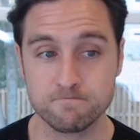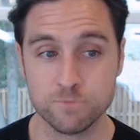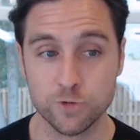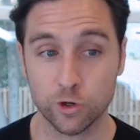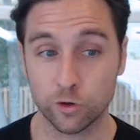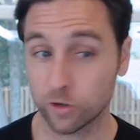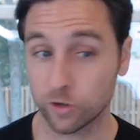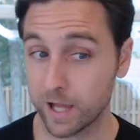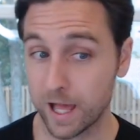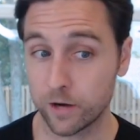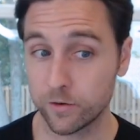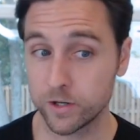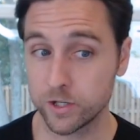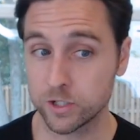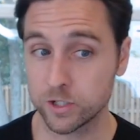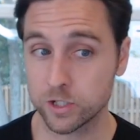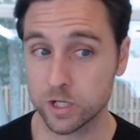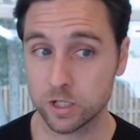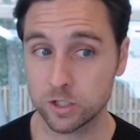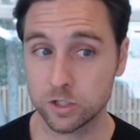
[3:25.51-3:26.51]
Total
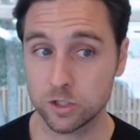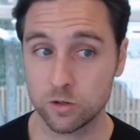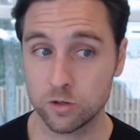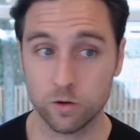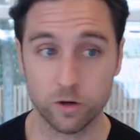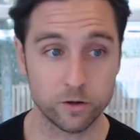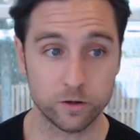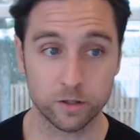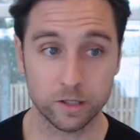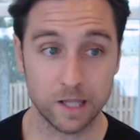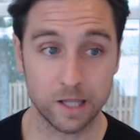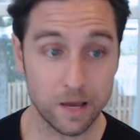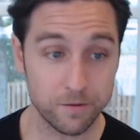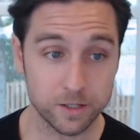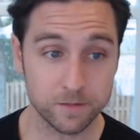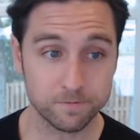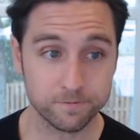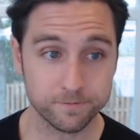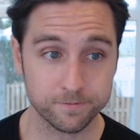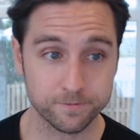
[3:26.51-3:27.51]
calories 211.